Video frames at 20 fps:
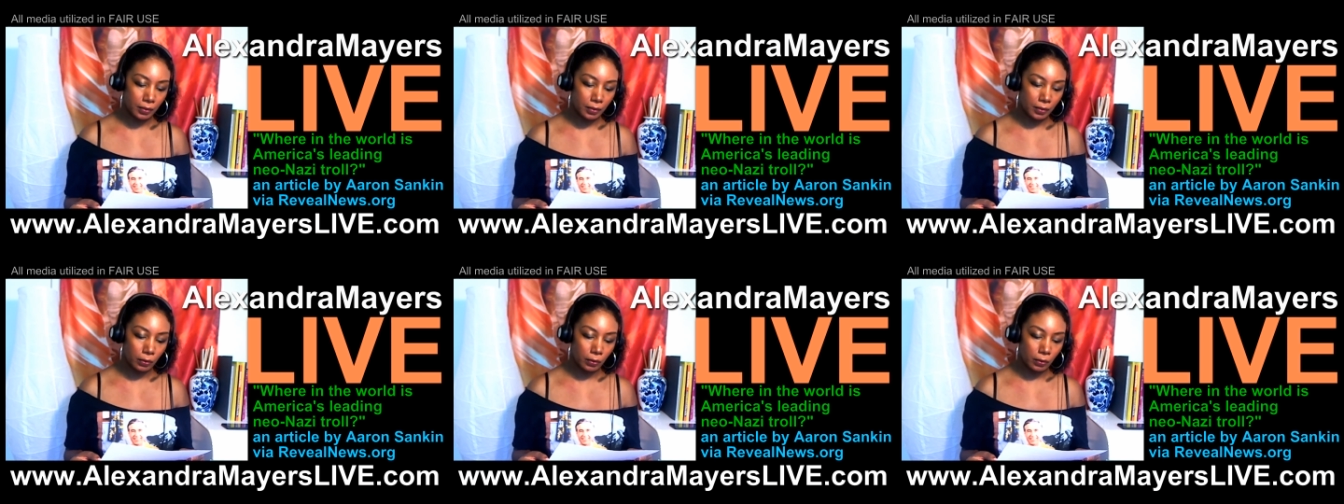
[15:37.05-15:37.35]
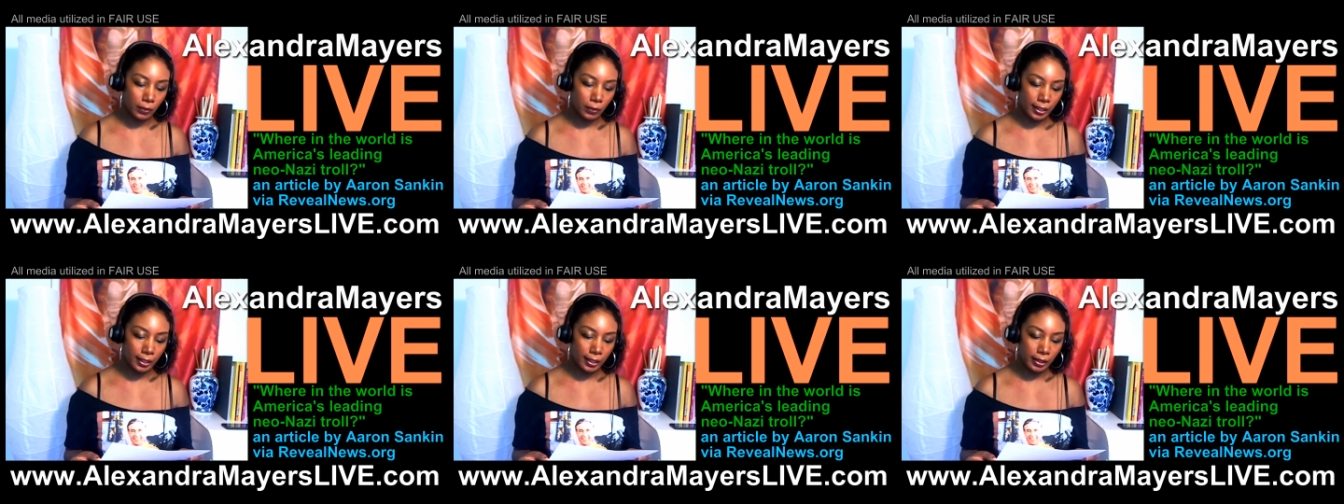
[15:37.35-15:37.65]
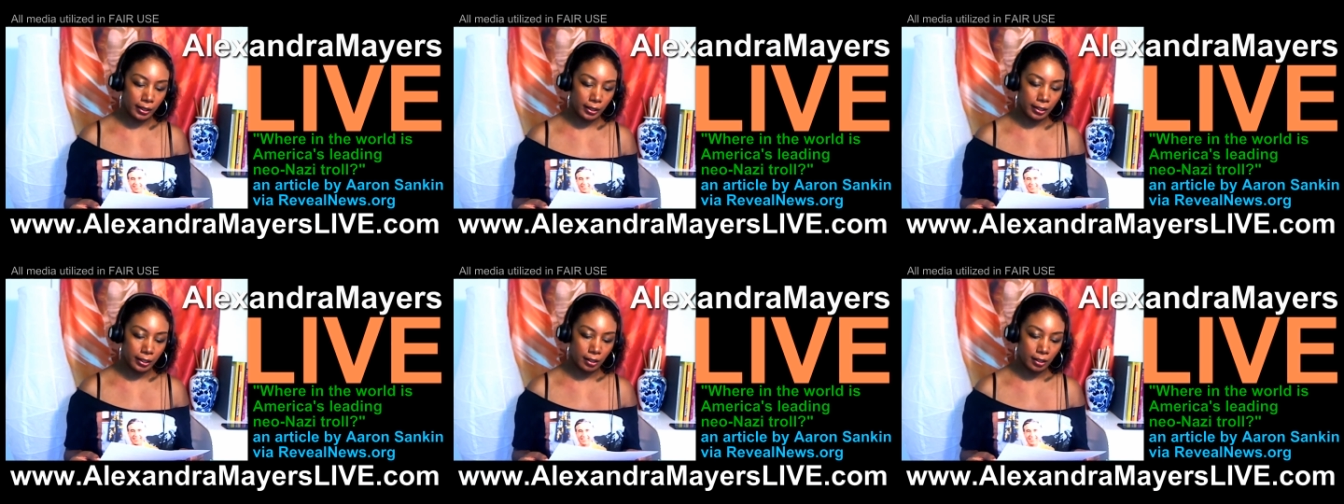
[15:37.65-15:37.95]
to
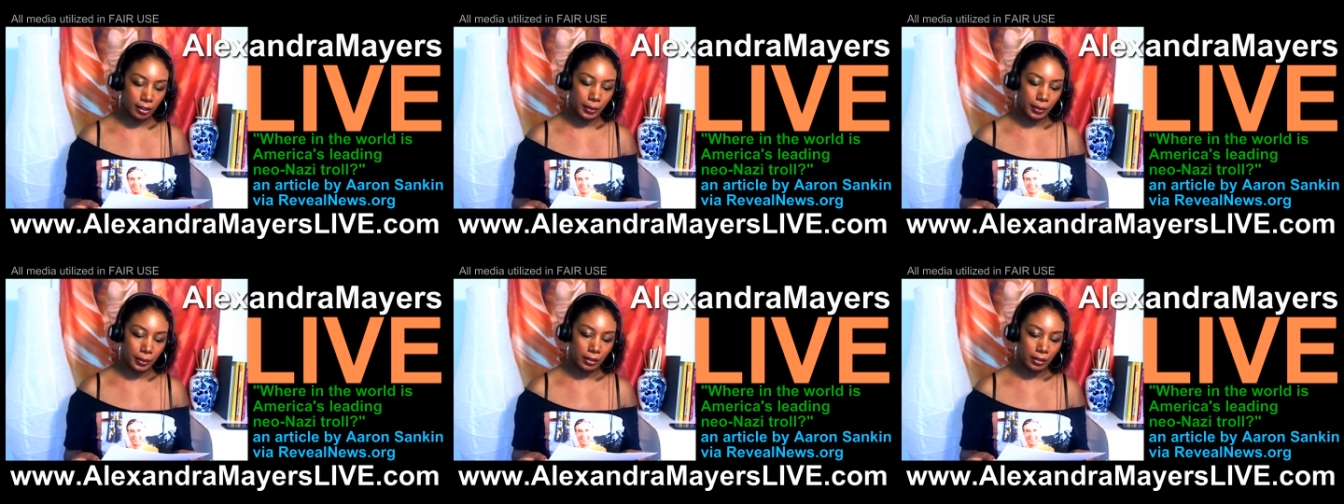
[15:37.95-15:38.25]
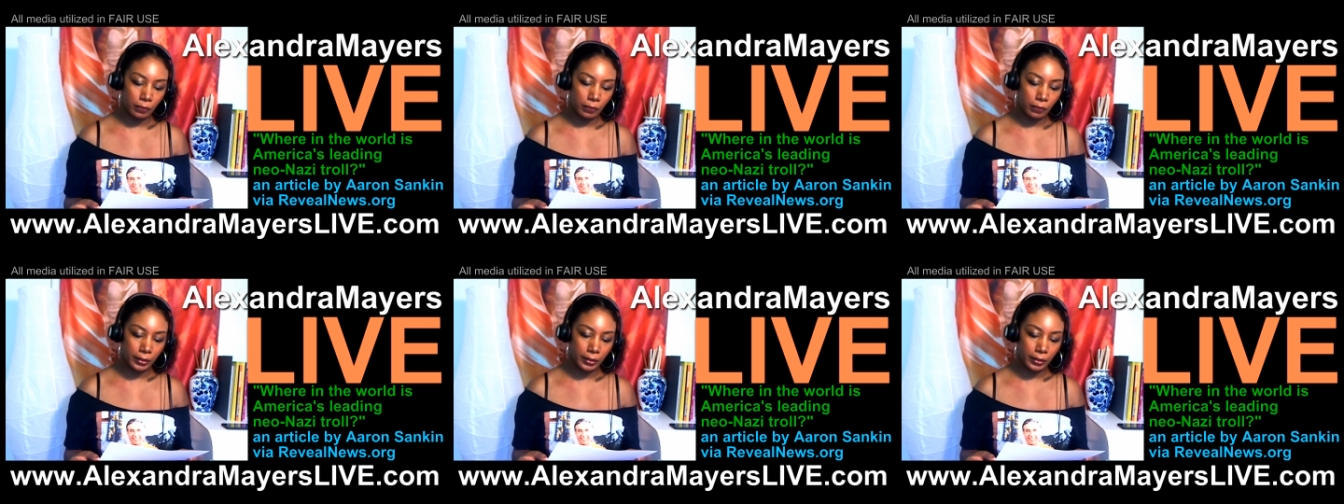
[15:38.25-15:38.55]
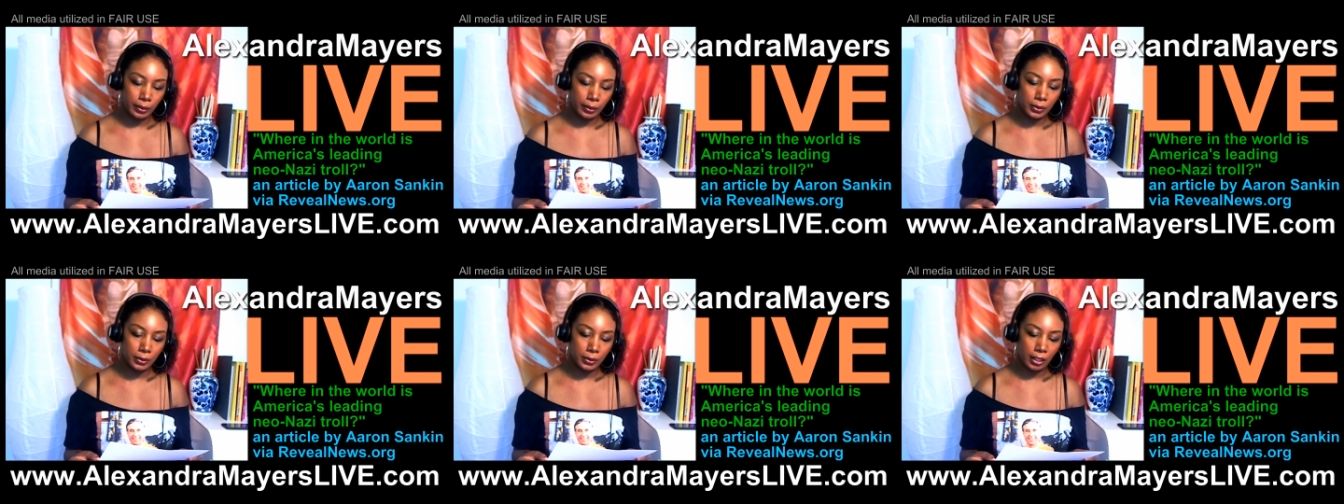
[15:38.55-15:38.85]
finally come and defend
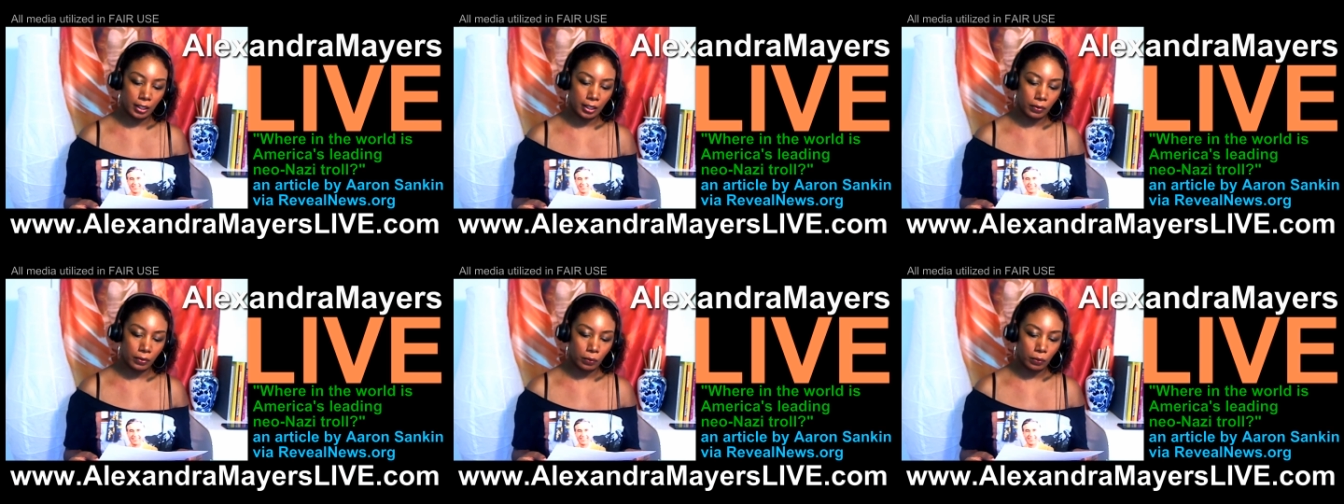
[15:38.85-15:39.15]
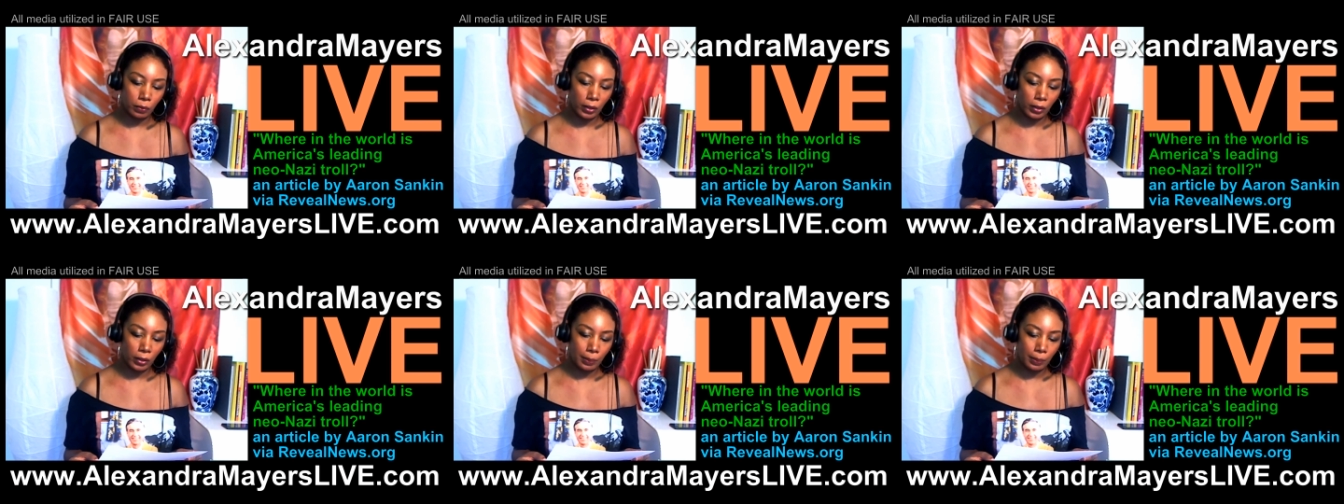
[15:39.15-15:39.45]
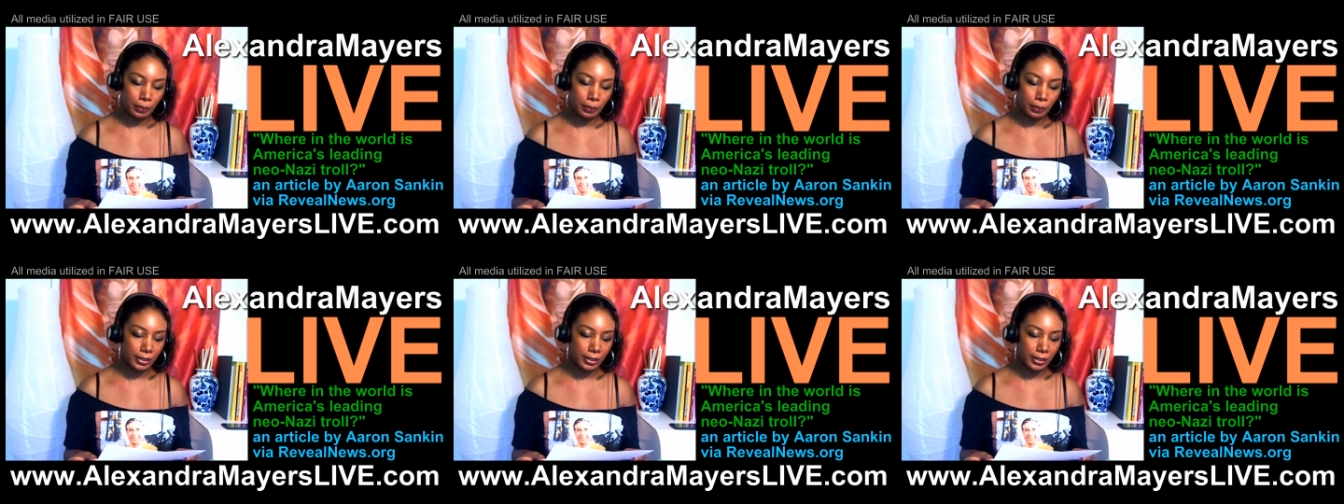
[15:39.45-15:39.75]
himself and wrap
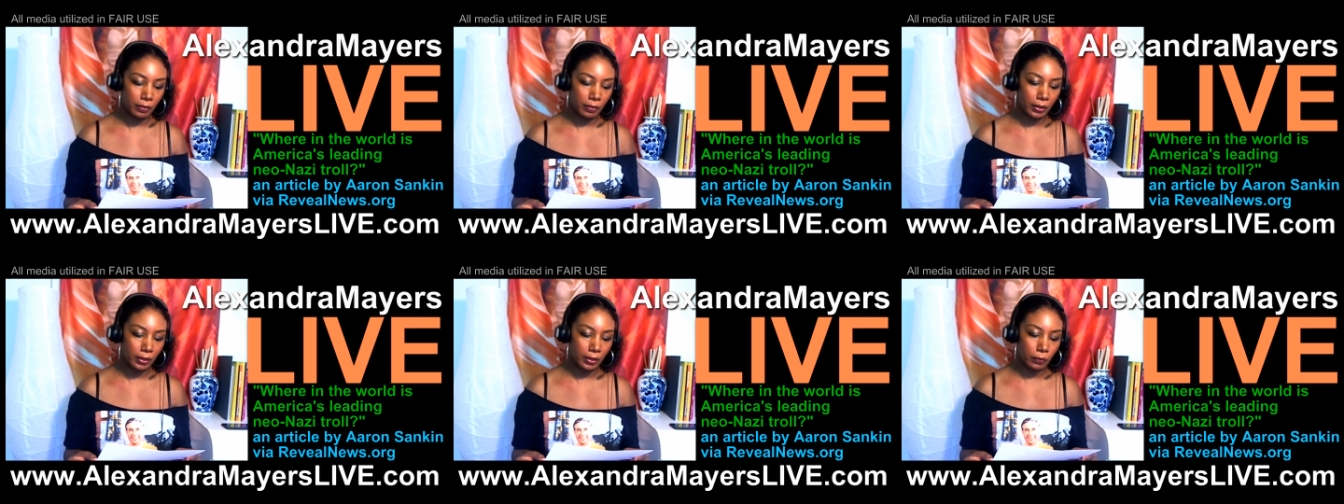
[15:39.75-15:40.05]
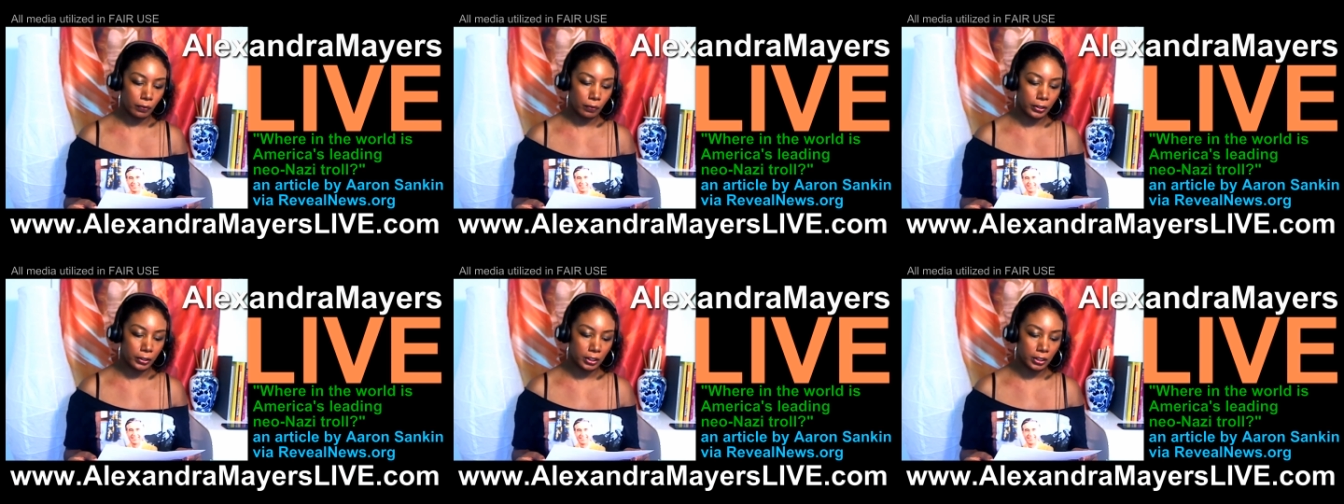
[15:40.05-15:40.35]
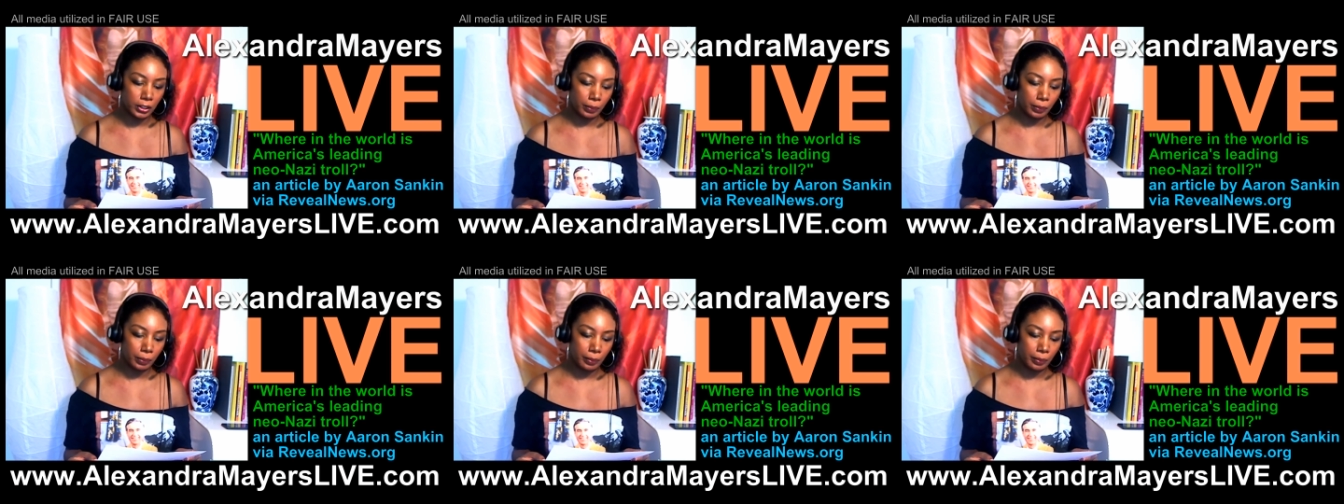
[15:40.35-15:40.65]
himself in the
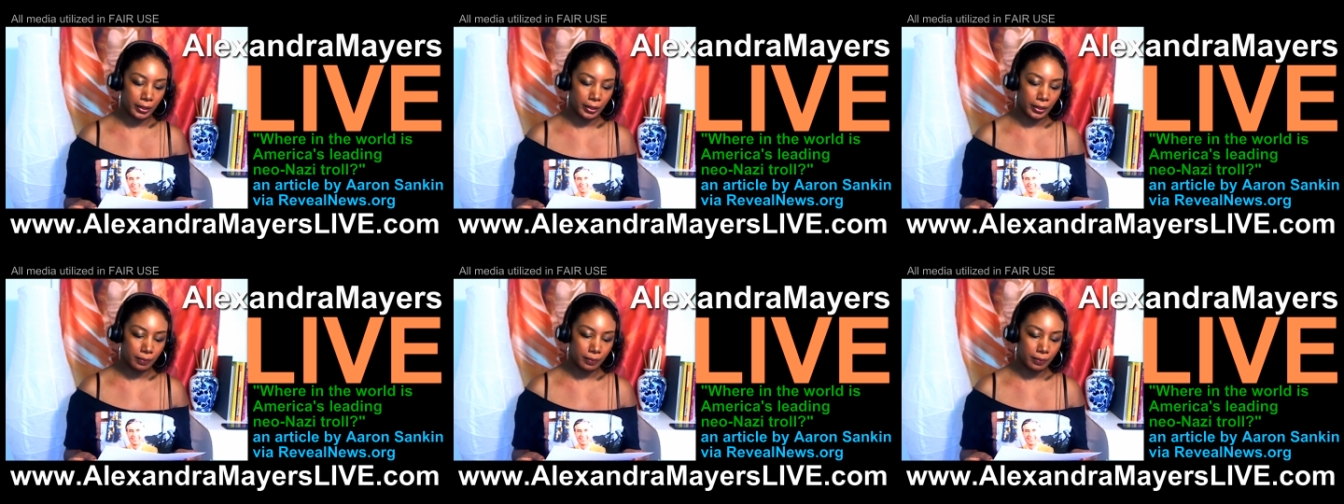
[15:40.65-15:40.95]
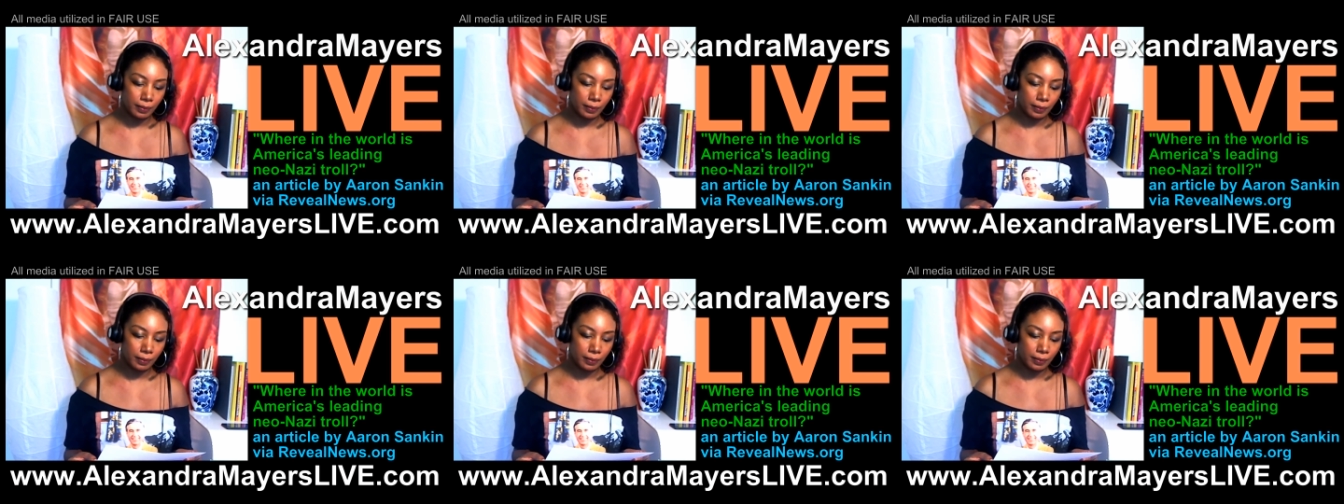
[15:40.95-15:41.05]
First Amendment,